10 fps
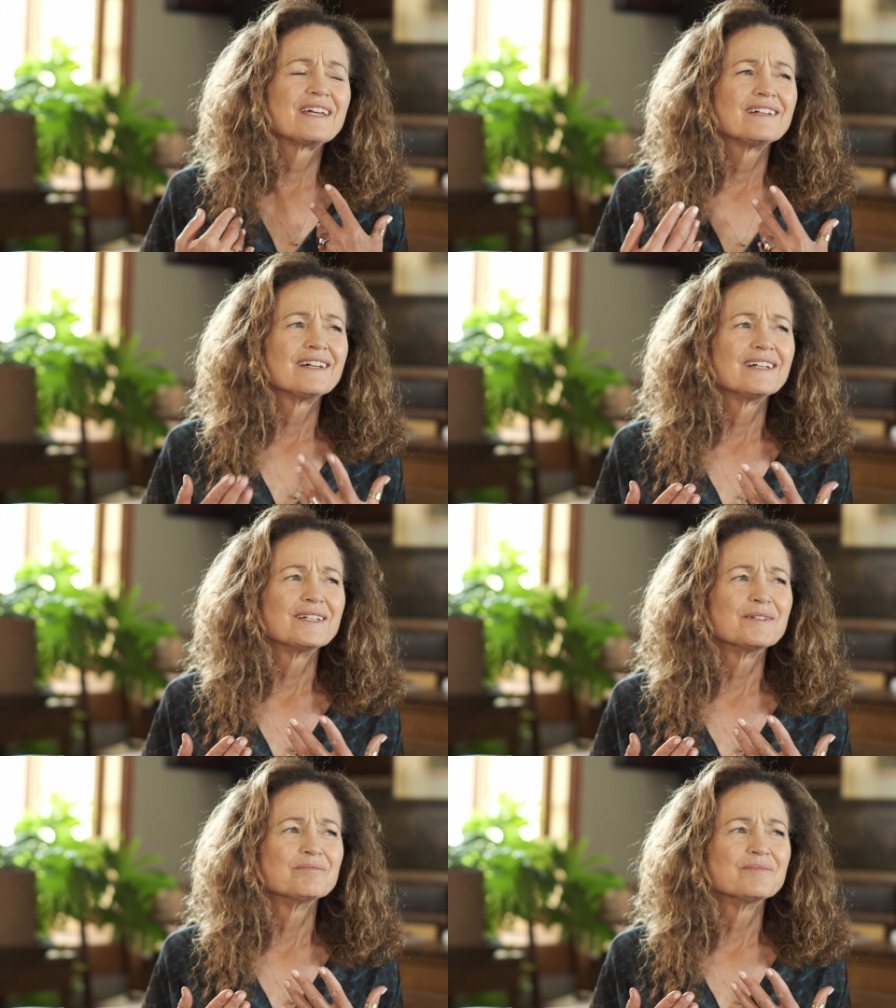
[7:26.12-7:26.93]

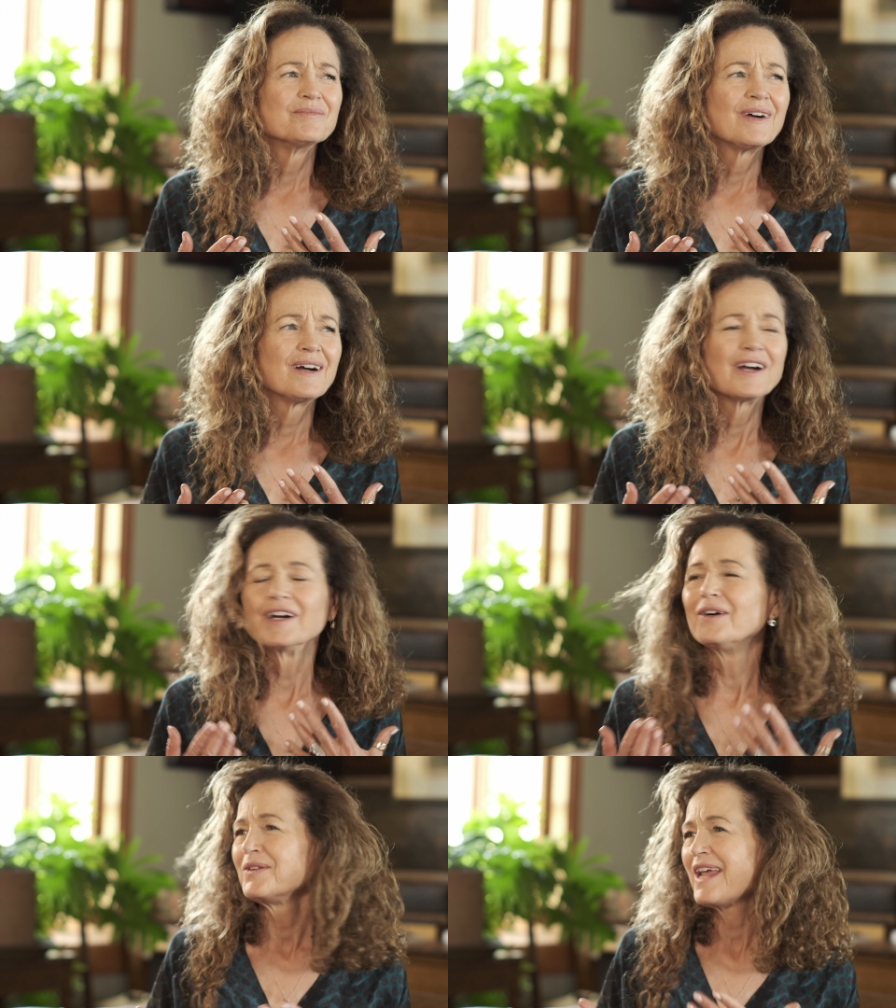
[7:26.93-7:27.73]
um, our
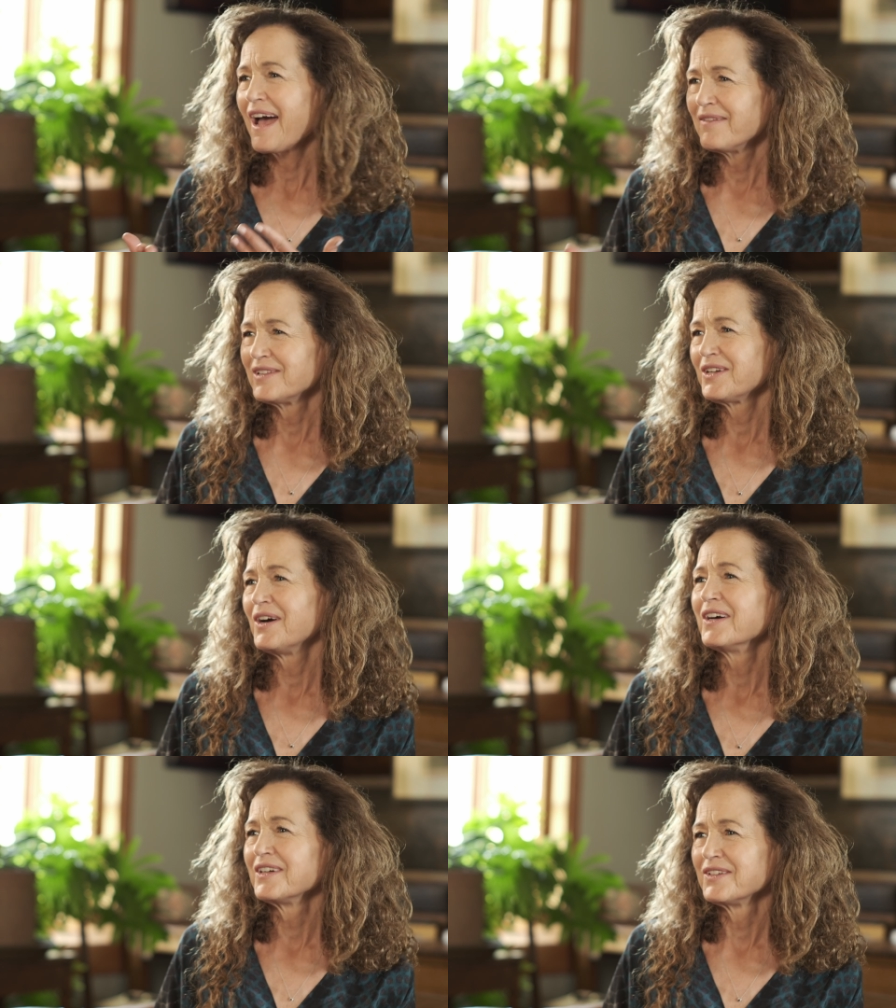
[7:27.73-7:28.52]
own
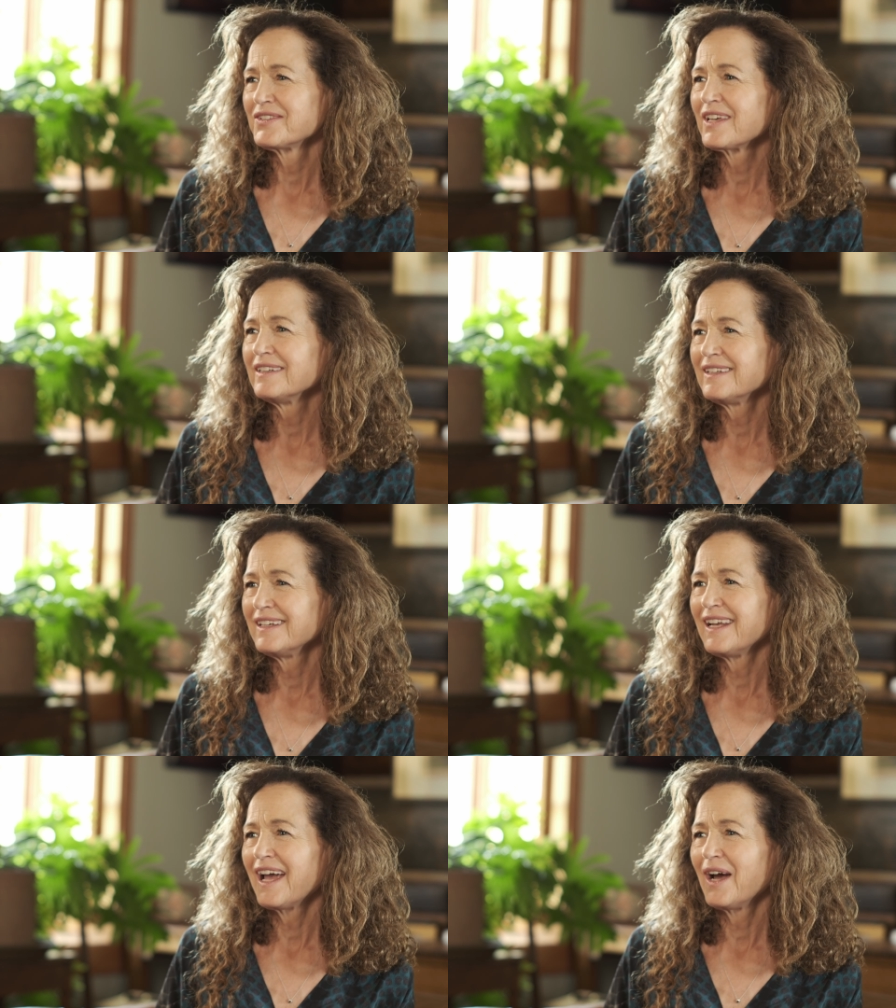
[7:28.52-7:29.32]
avatars
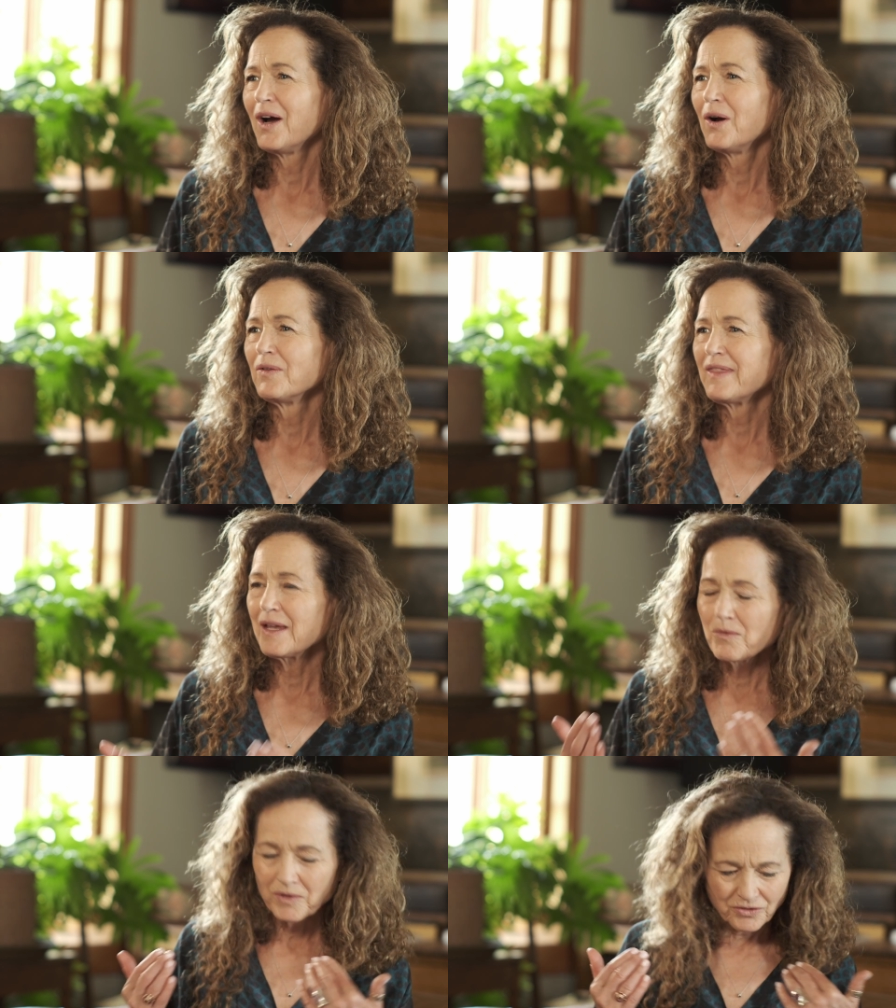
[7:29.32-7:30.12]
and how
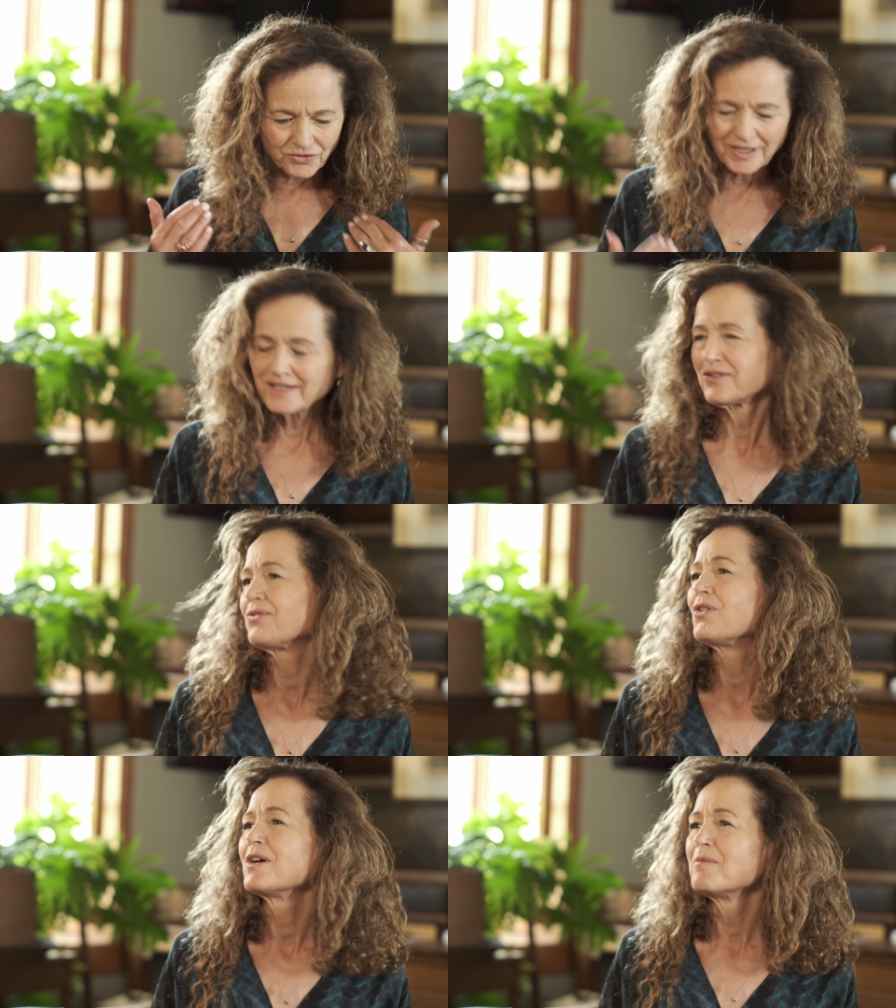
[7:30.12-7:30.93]
they would
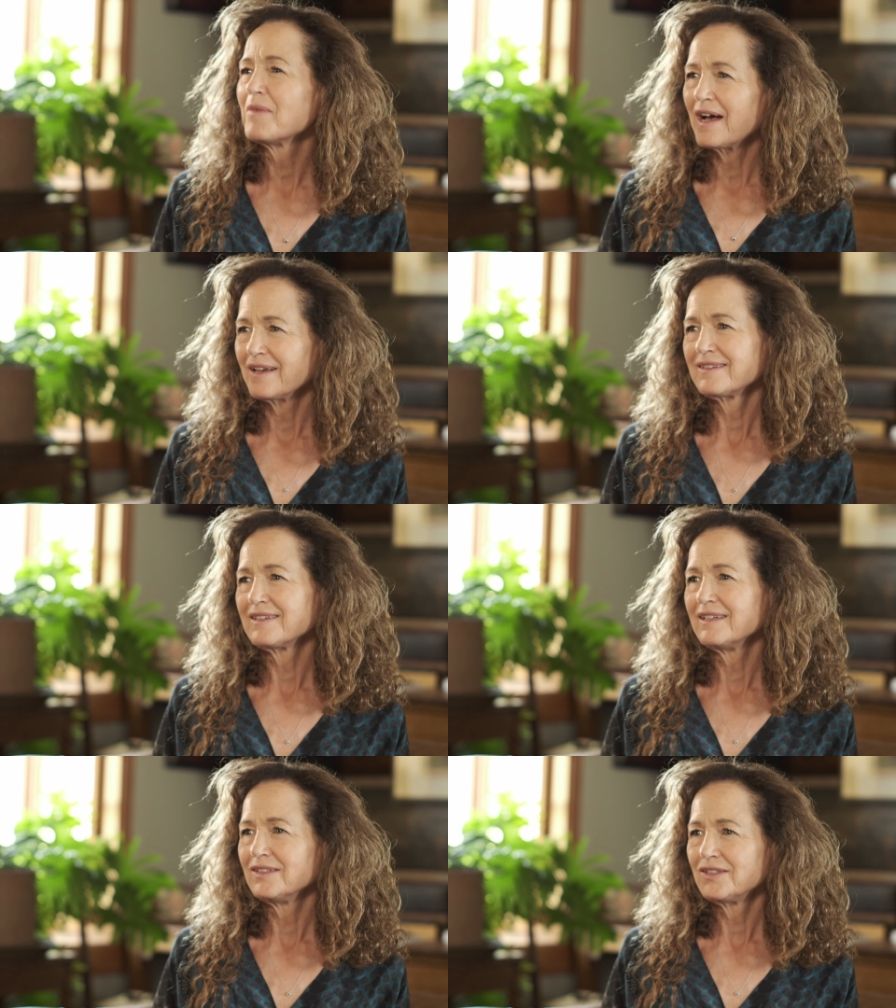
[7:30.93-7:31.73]
transform us
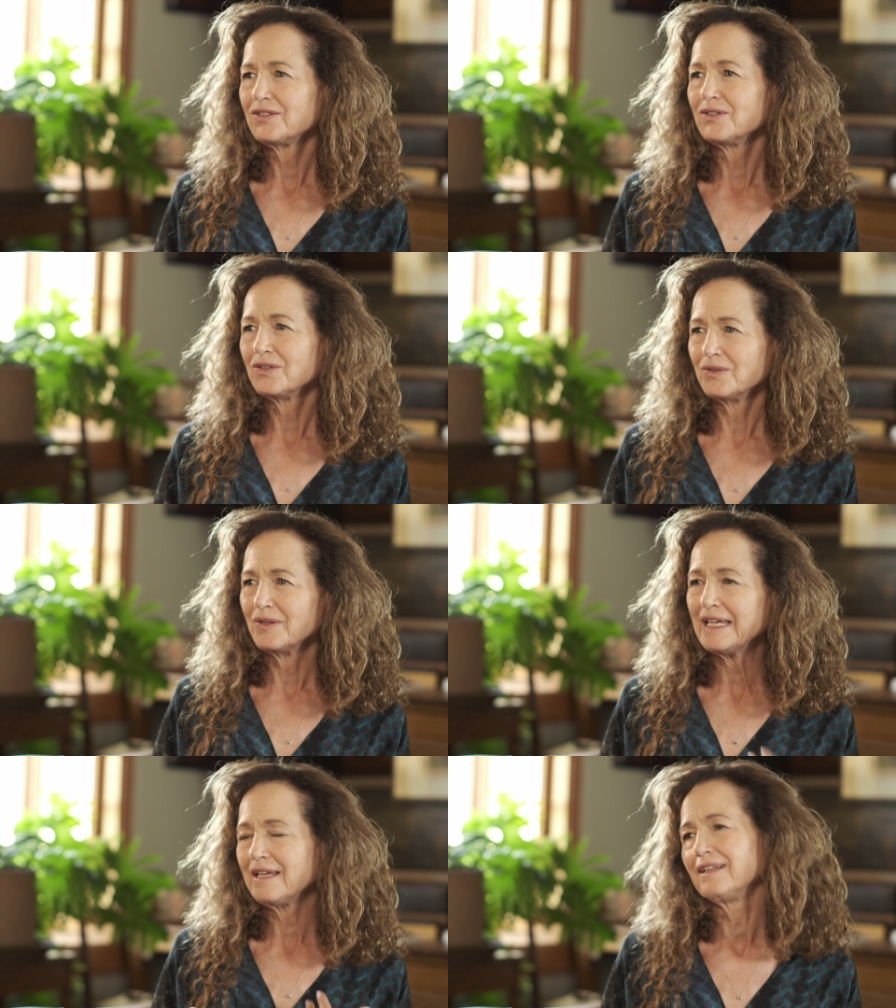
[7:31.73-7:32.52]
into
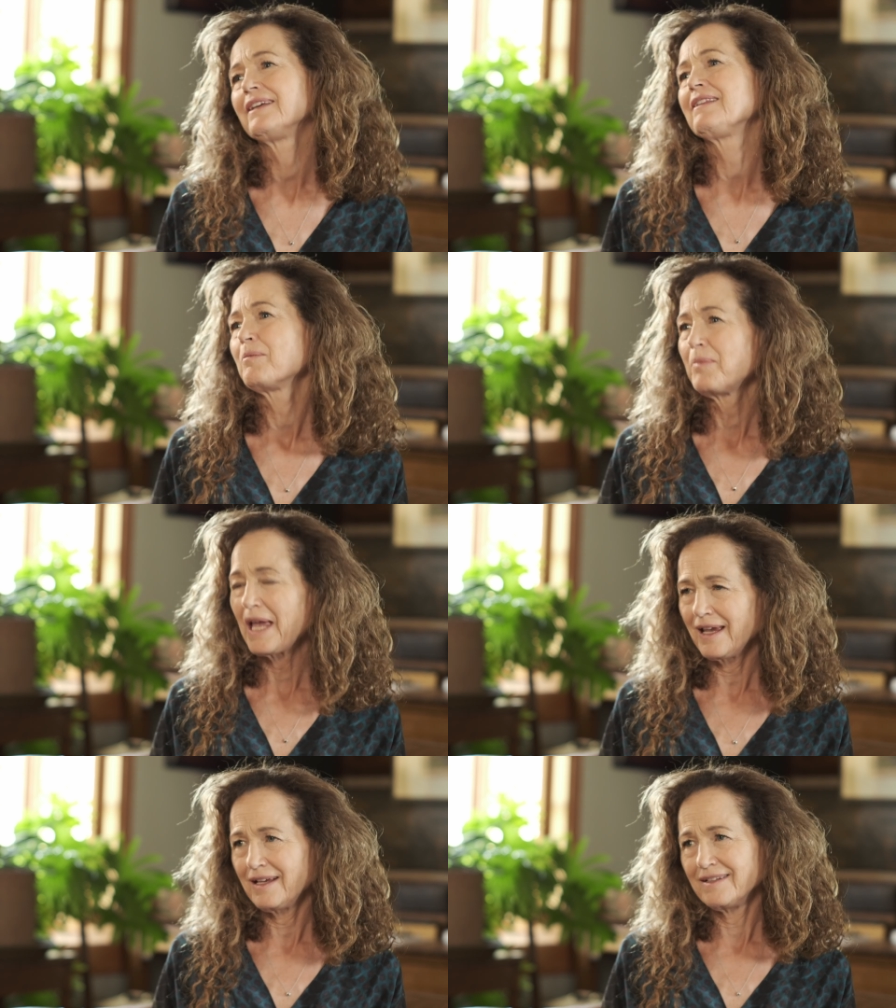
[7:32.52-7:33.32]
healing the
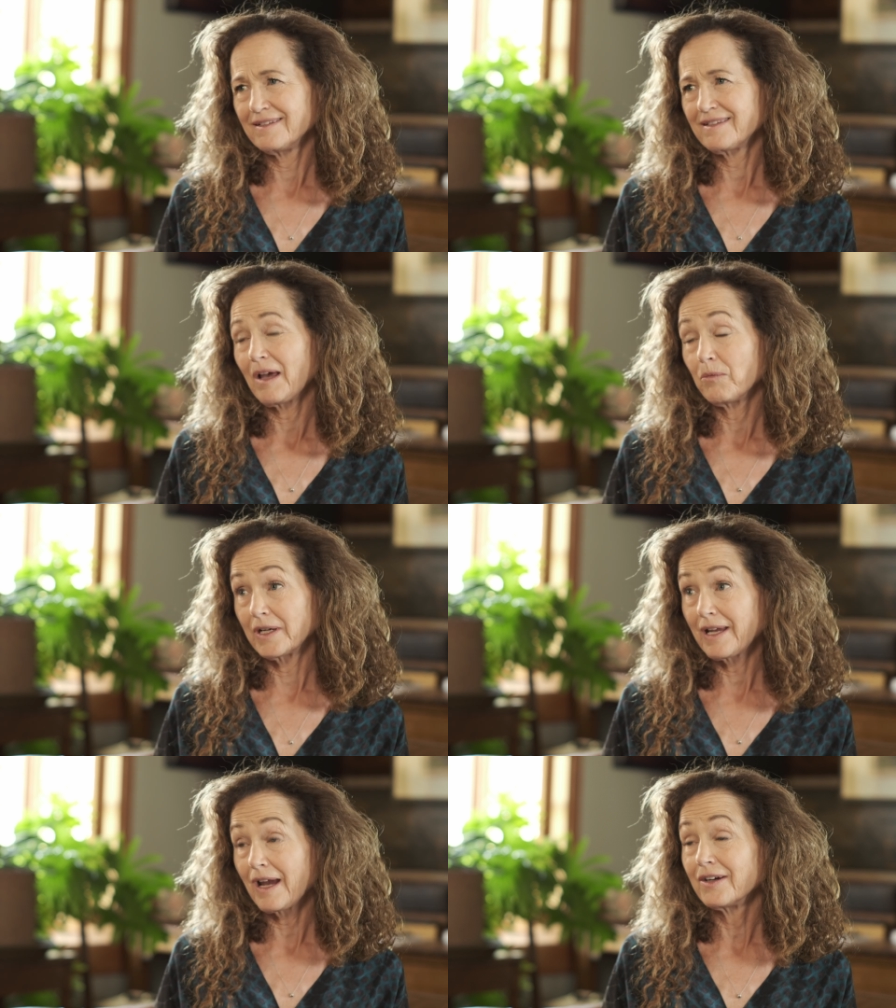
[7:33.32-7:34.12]
pains that we're
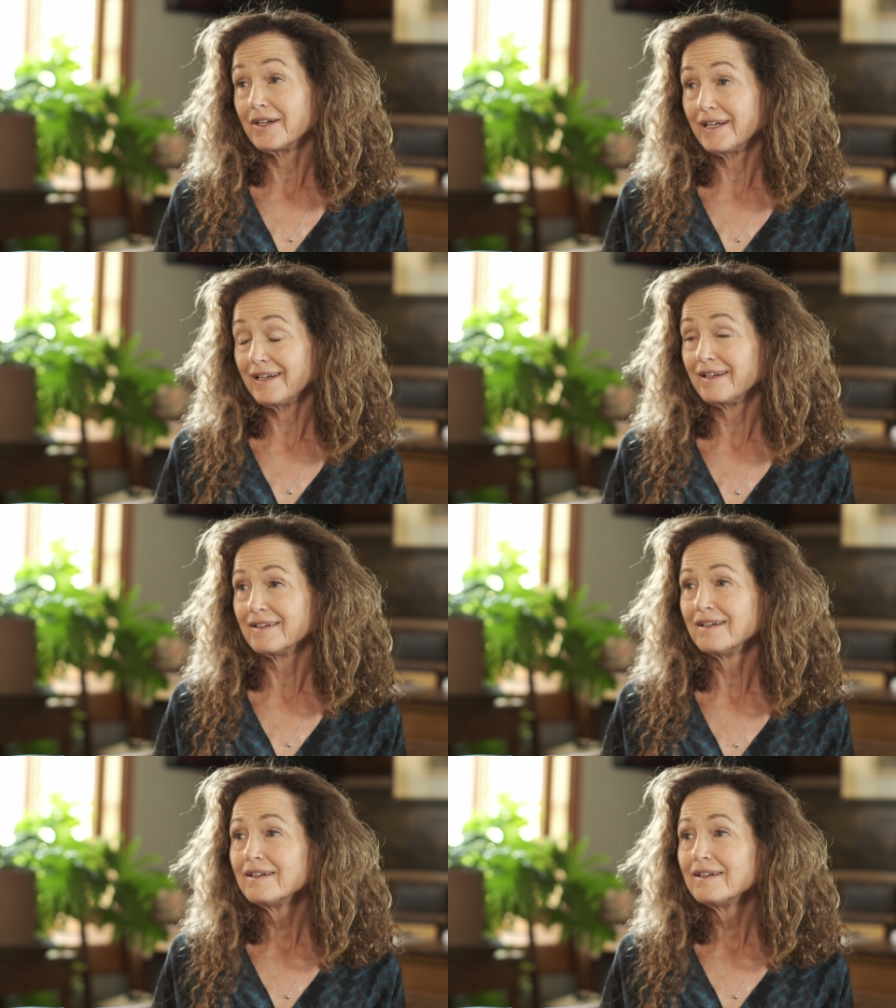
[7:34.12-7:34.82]
carrying